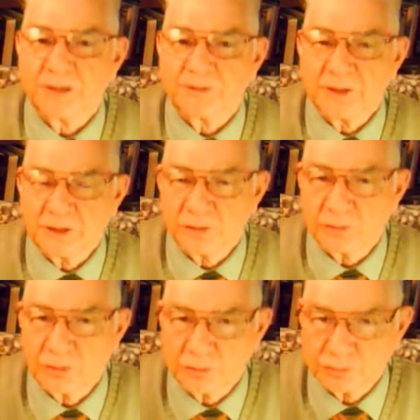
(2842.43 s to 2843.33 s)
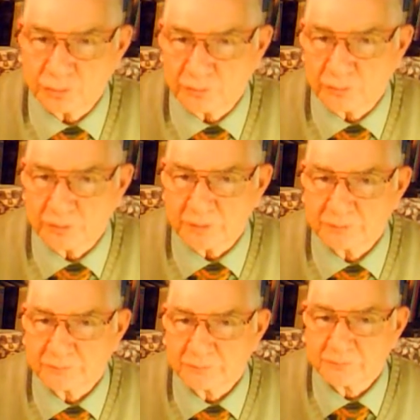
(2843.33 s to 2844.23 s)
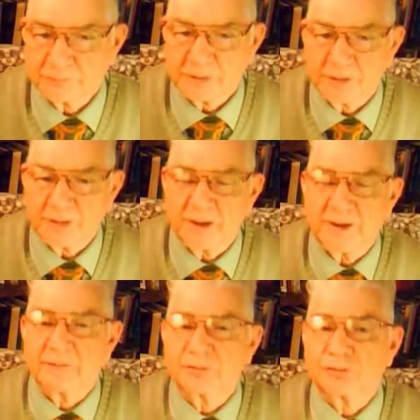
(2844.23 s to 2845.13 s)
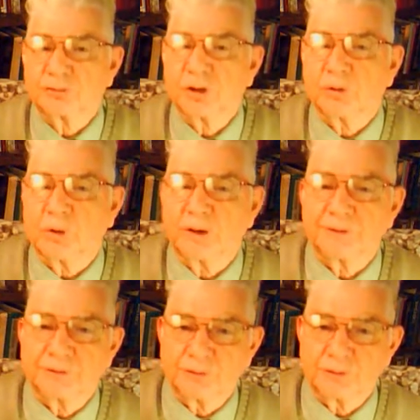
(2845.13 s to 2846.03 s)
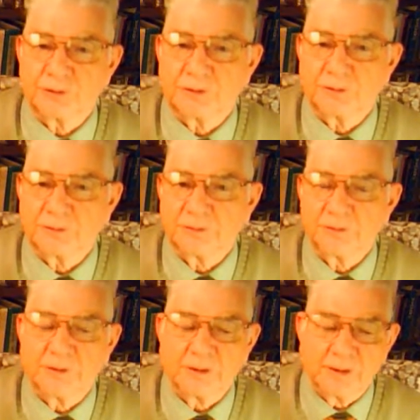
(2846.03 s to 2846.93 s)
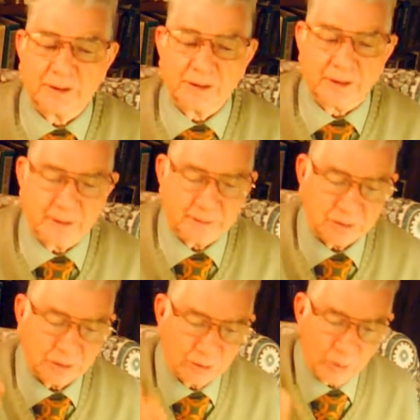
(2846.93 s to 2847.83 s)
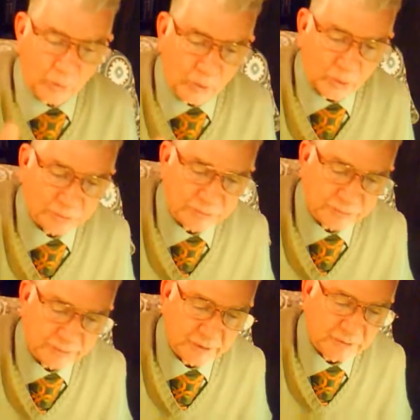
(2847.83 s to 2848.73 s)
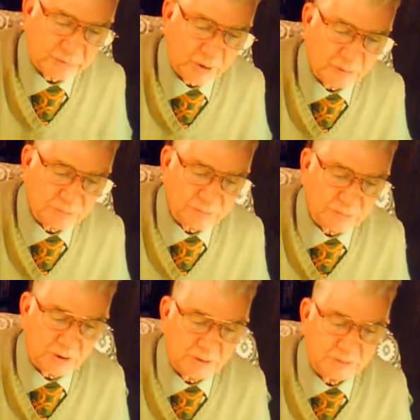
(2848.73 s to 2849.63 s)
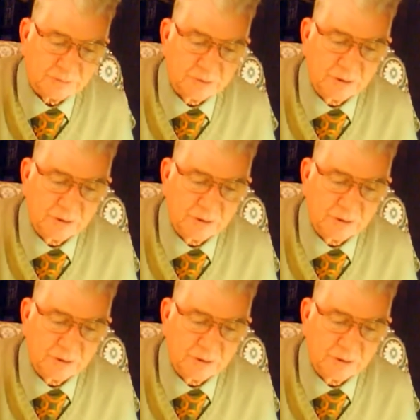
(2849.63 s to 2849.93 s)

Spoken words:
And they can cross over it and have a drink while they're doing it. And go on to the next mountainside.